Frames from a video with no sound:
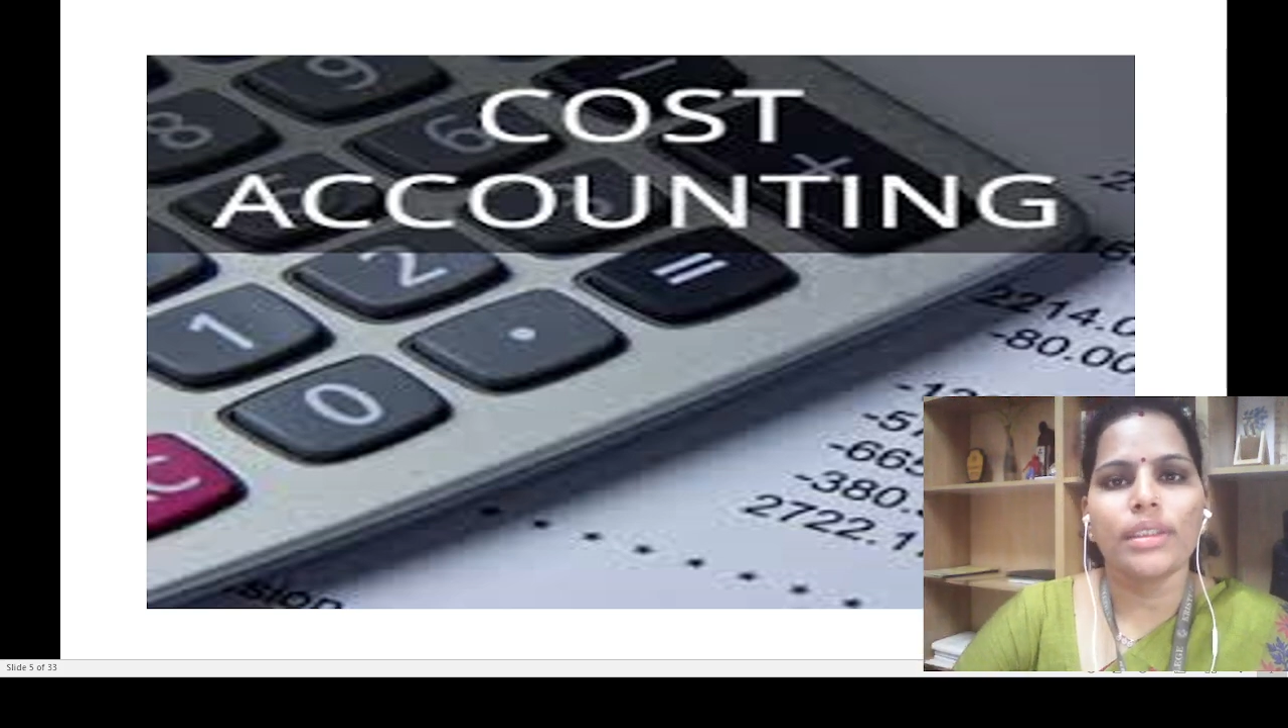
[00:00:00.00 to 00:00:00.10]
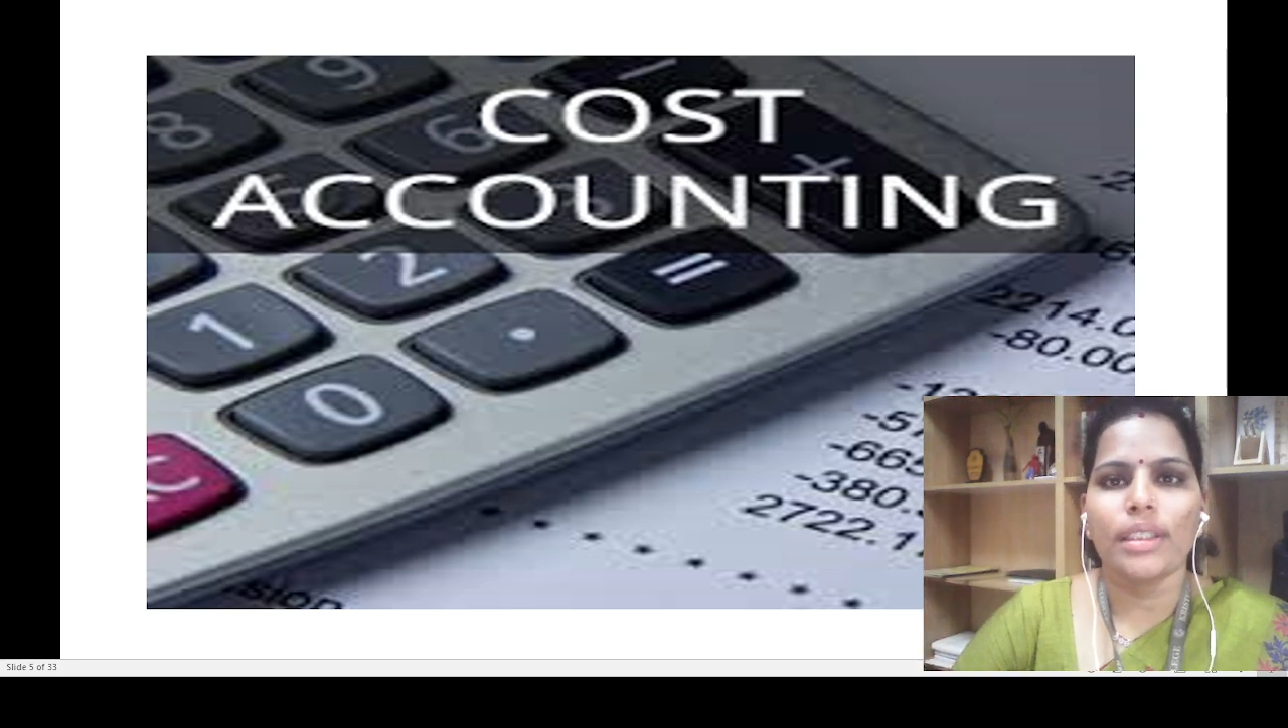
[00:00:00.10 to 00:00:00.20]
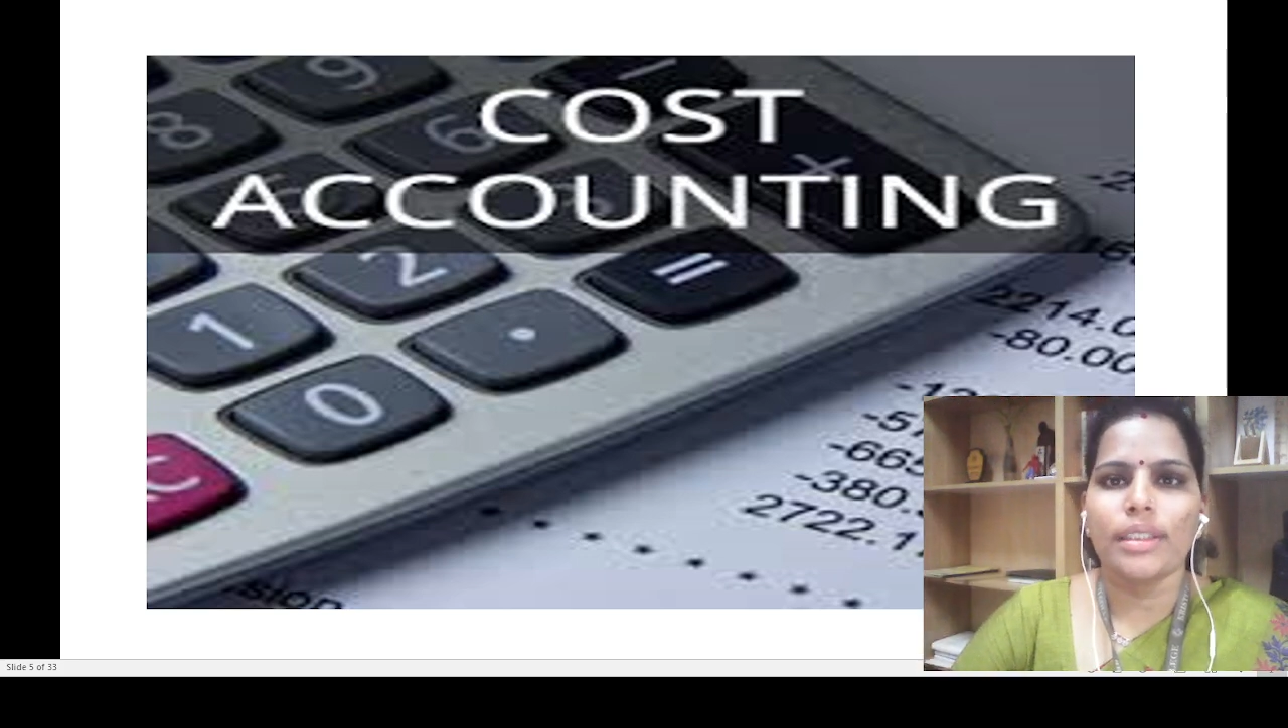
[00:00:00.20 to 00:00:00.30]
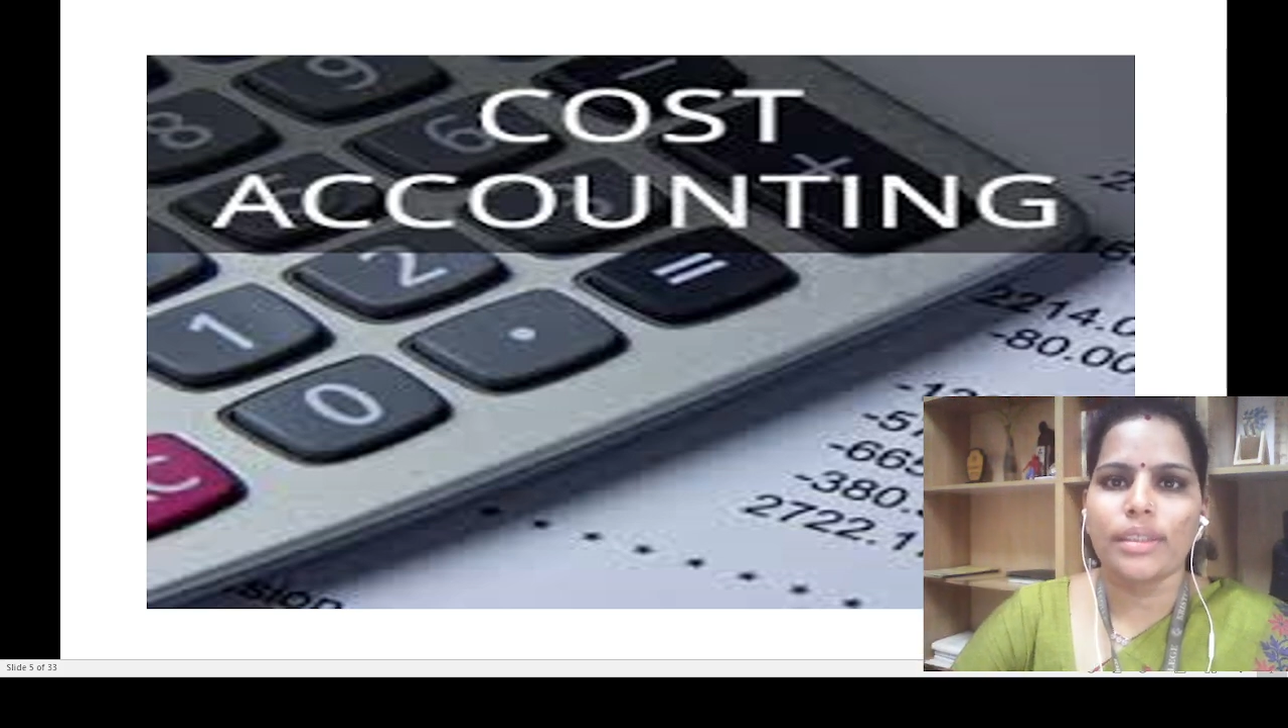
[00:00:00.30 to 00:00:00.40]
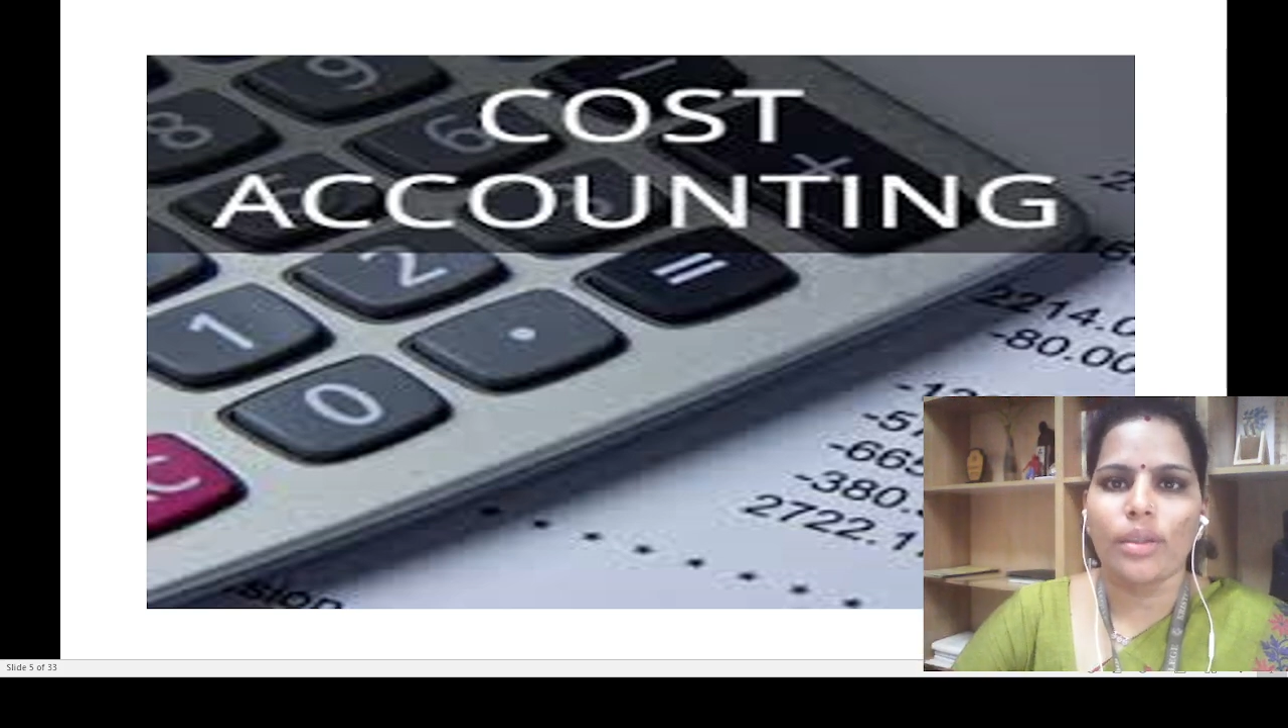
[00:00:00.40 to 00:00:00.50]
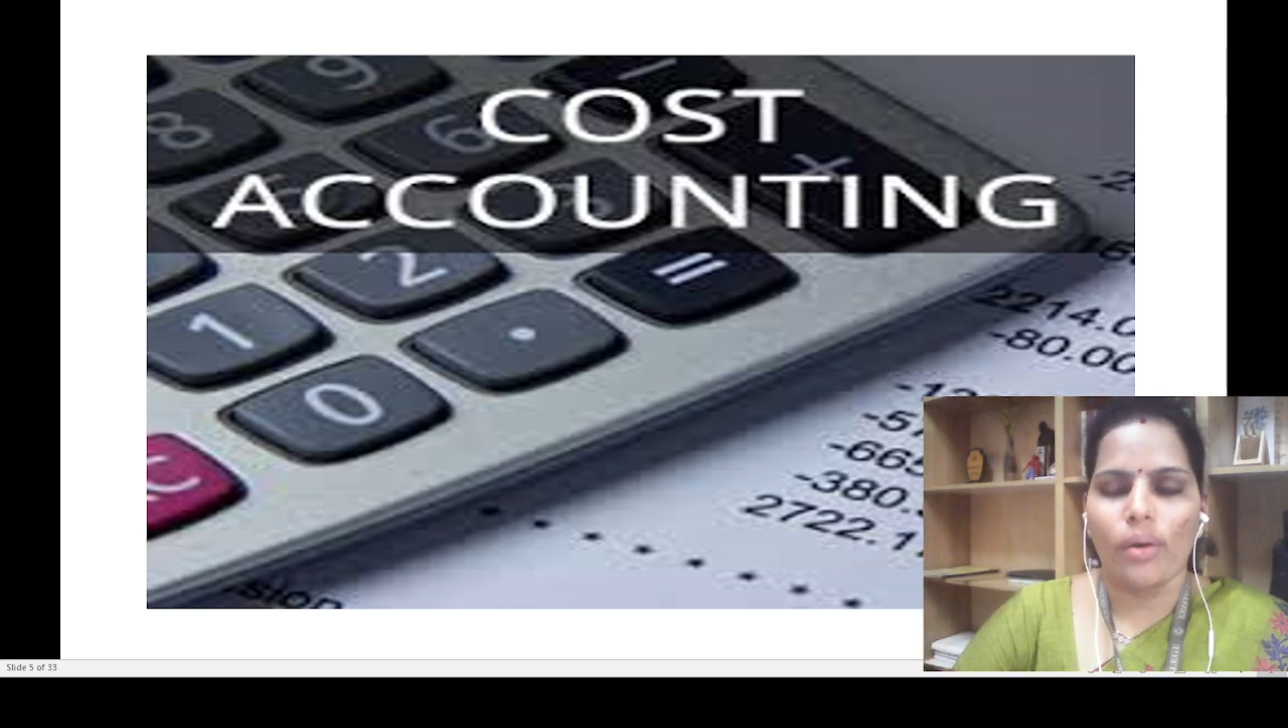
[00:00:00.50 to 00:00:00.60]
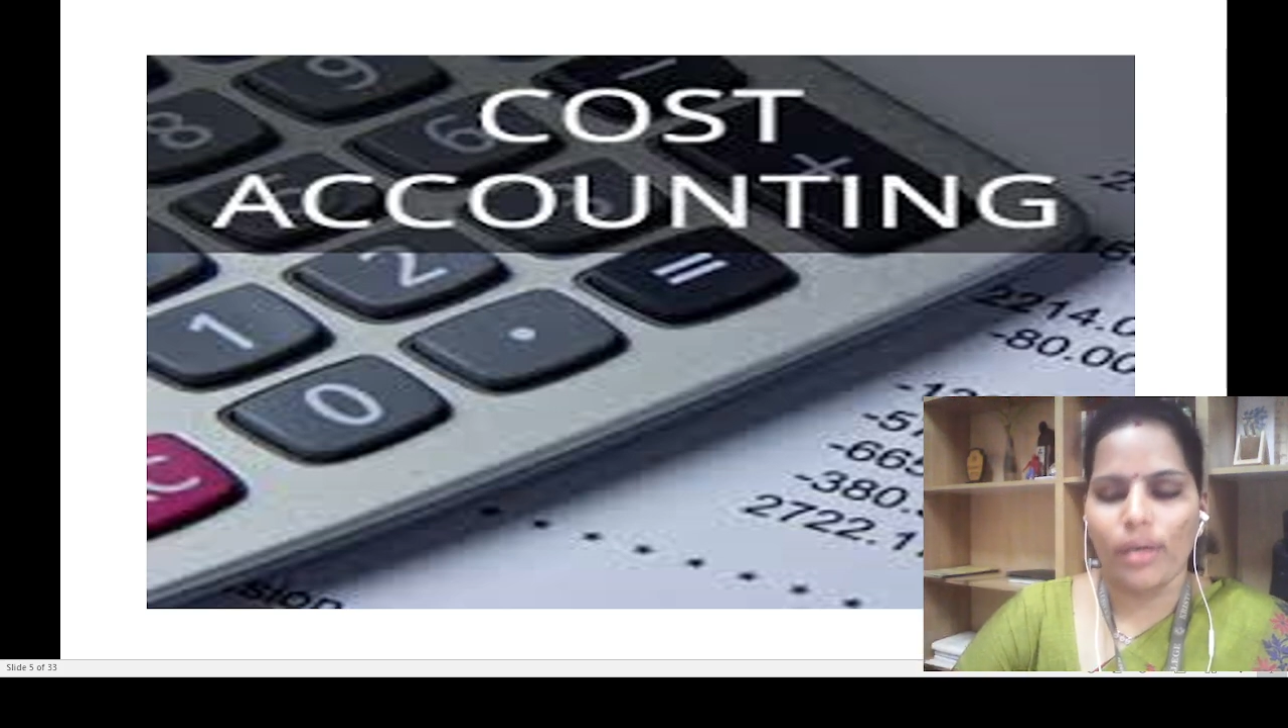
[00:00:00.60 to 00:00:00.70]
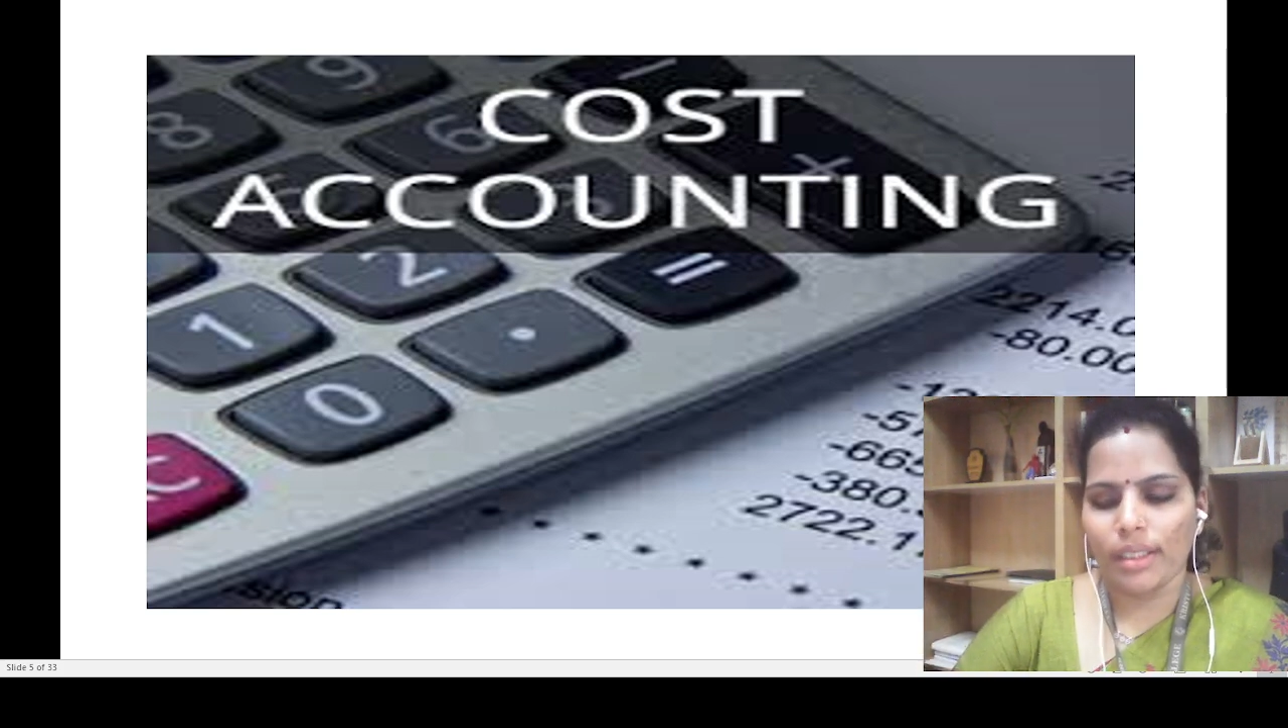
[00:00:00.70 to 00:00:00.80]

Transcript: is called